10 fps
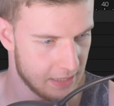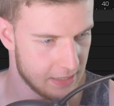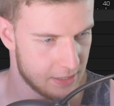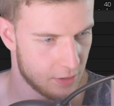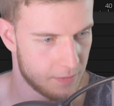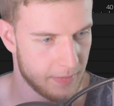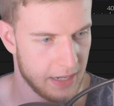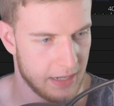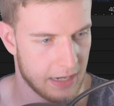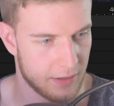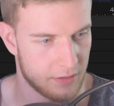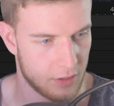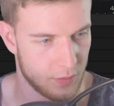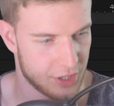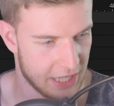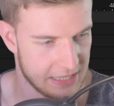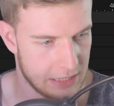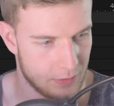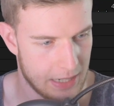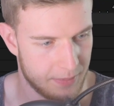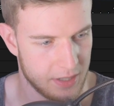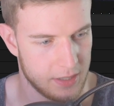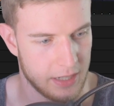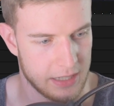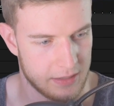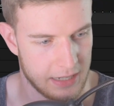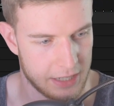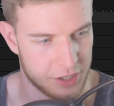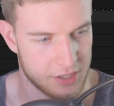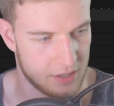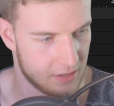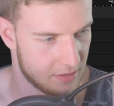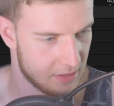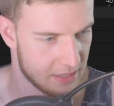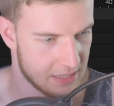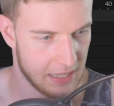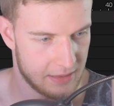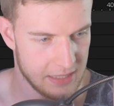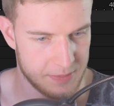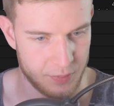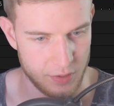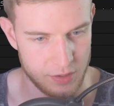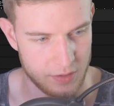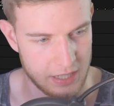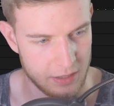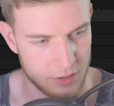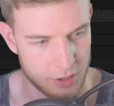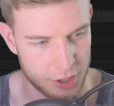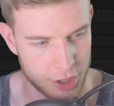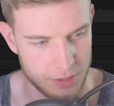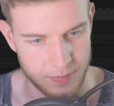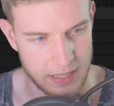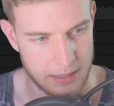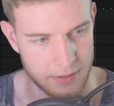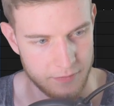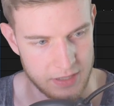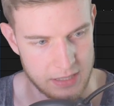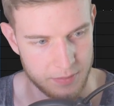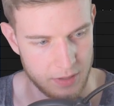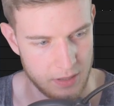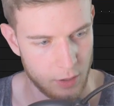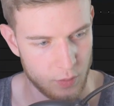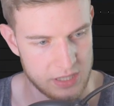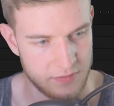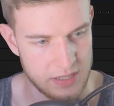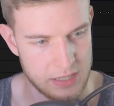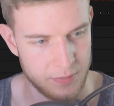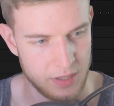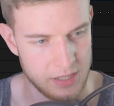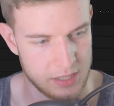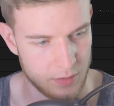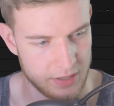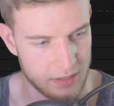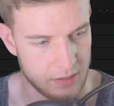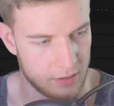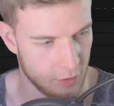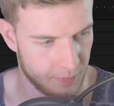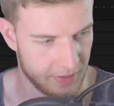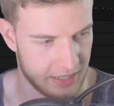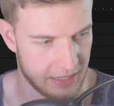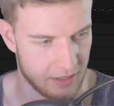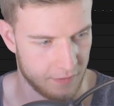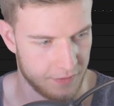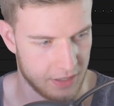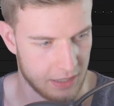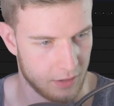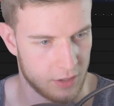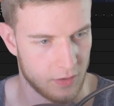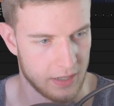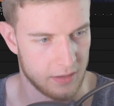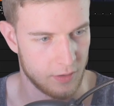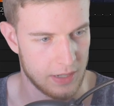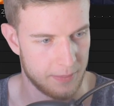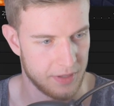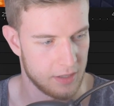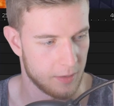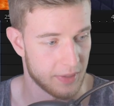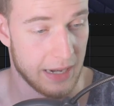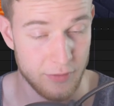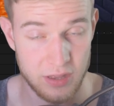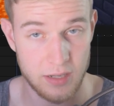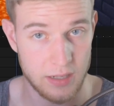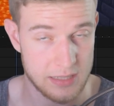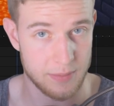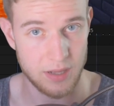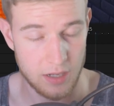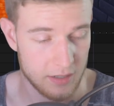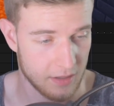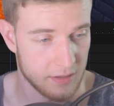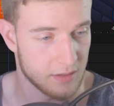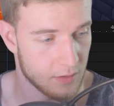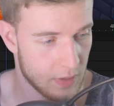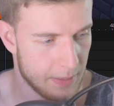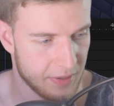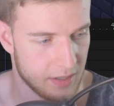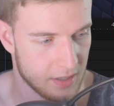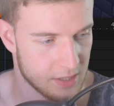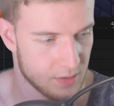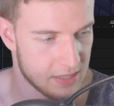is your main character, which has the grappling hook and attaches onto this. At this point, your character should become invisible, and what's visible is only the duplicate of the character and the grappling hook, but everything needs to be locked onto the grappling hook. So